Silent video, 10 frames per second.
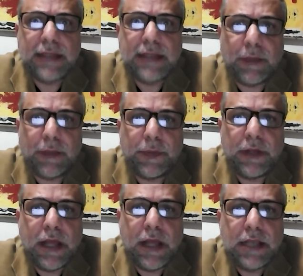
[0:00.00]
up
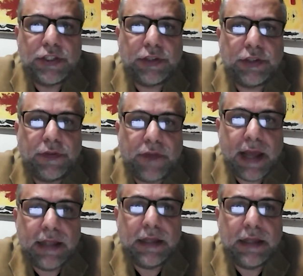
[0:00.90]

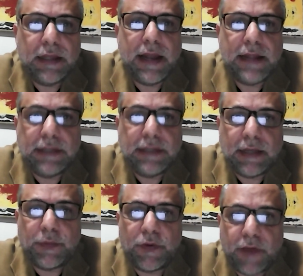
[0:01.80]
certifying an
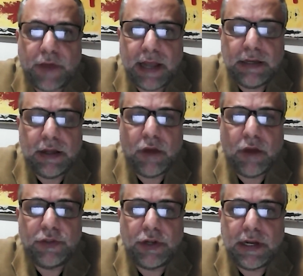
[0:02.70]
ethical profile
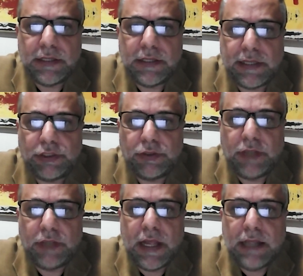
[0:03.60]
of the
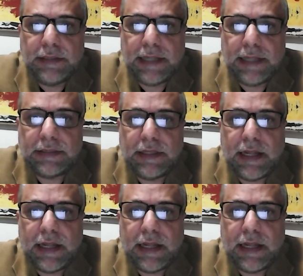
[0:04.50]
organization that